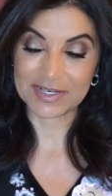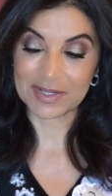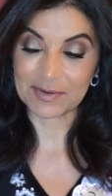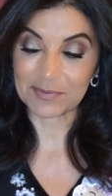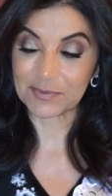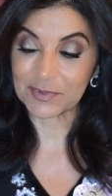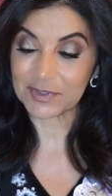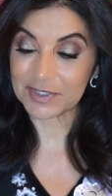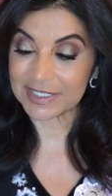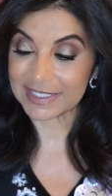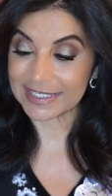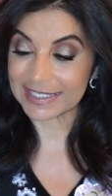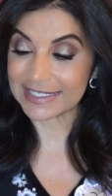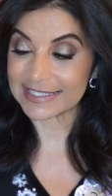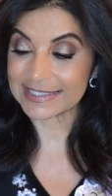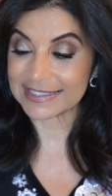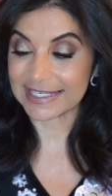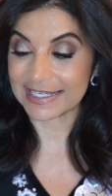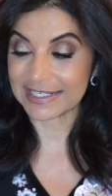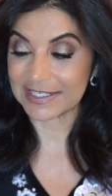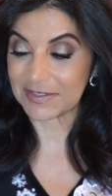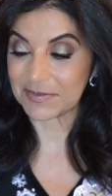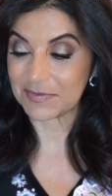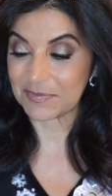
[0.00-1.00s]
and I'm really
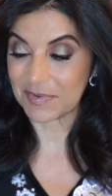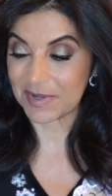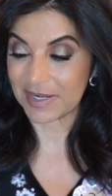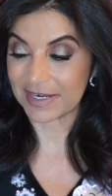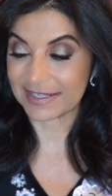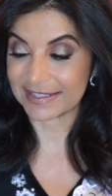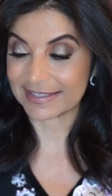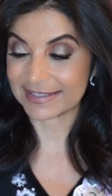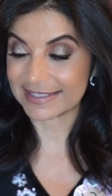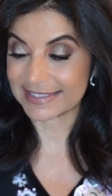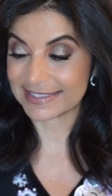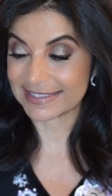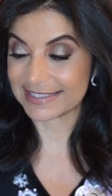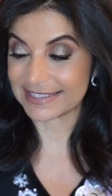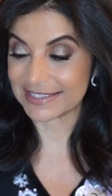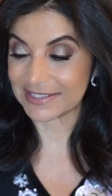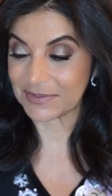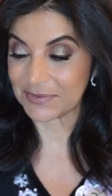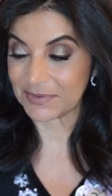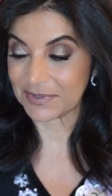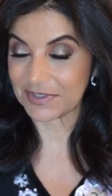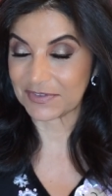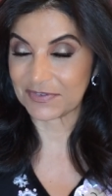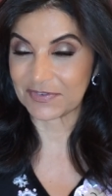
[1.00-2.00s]
excited about it. This
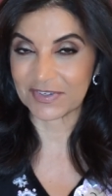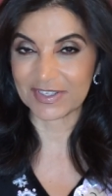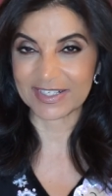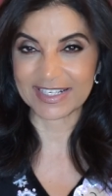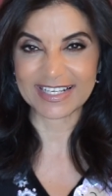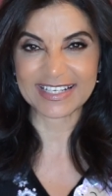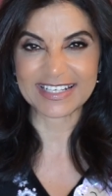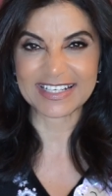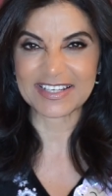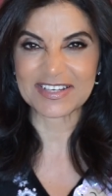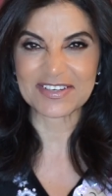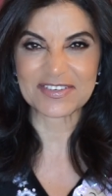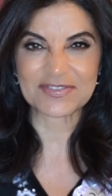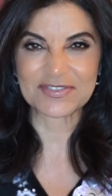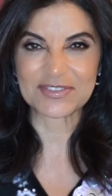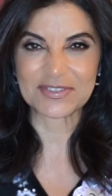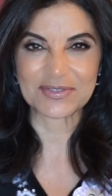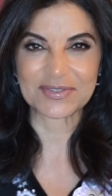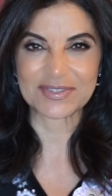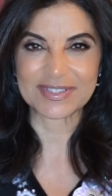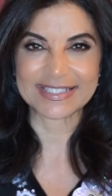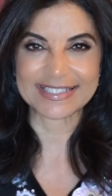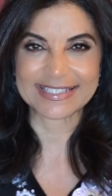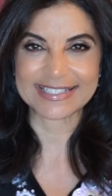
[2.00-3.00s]
is really fun. I love
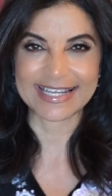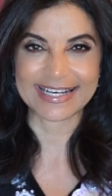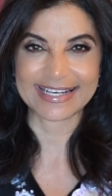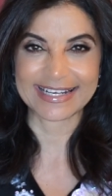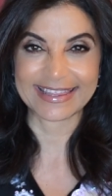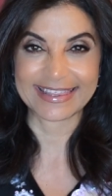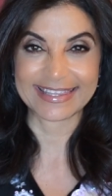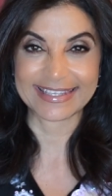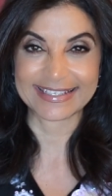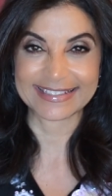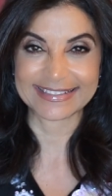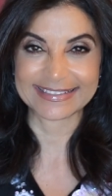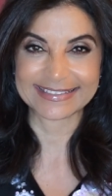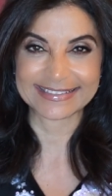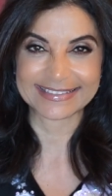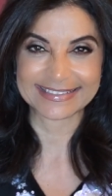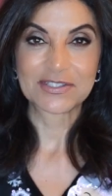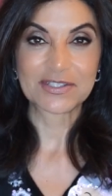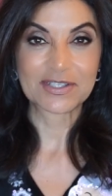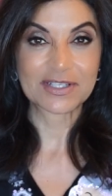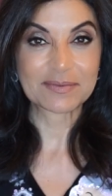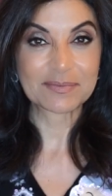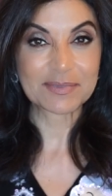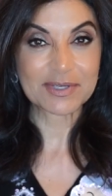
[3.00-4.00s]
doing this kind of things.
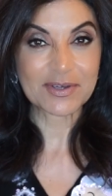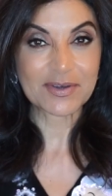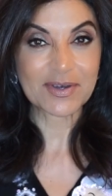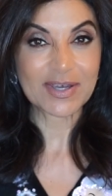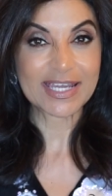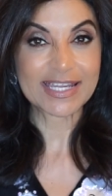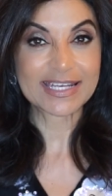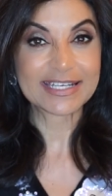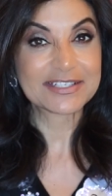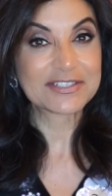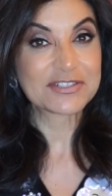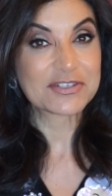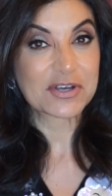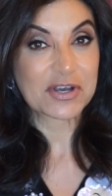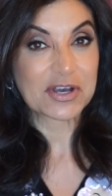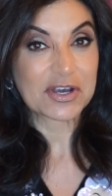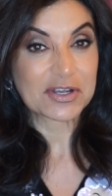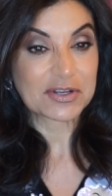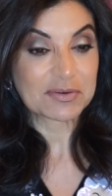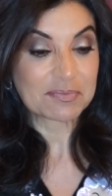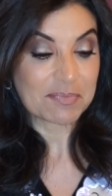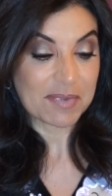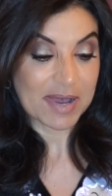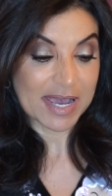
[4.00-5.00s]
So let me go ahead and
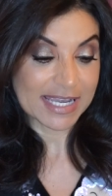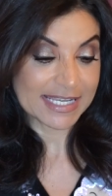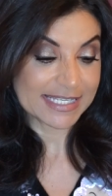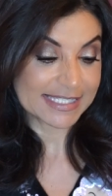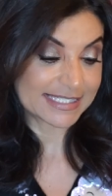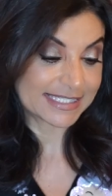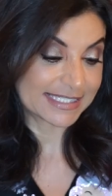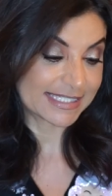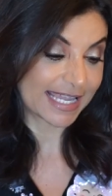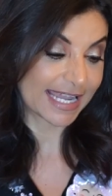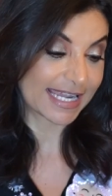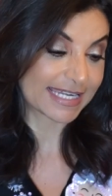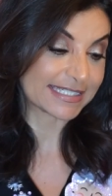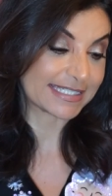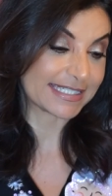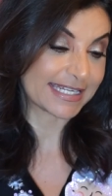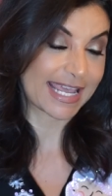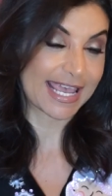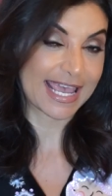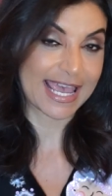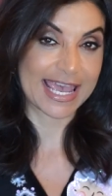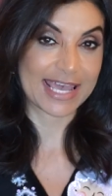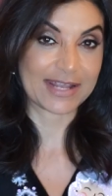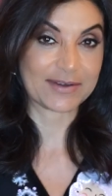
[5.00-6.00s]
don my Santa
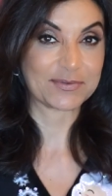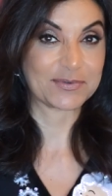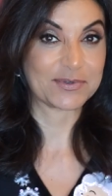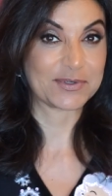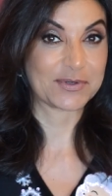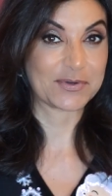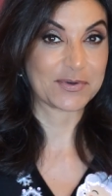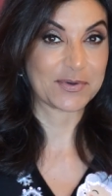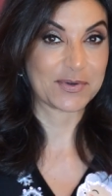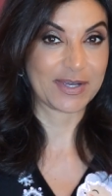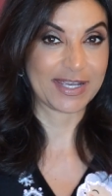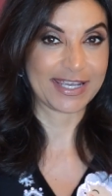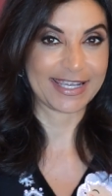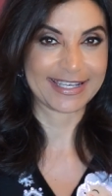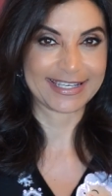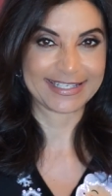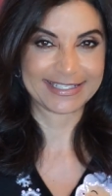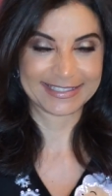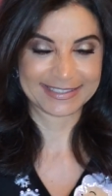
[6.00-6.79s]
hat real quick.